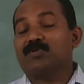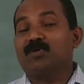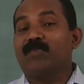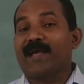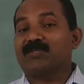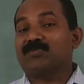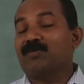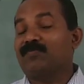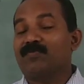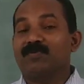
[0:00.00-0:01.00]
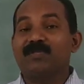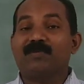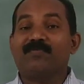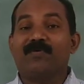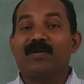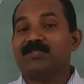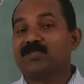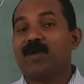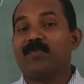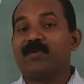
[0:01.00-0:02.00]
drawbacks of Rutherford
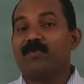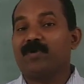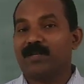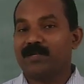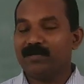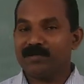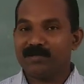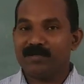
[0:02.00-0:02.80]
atomic model,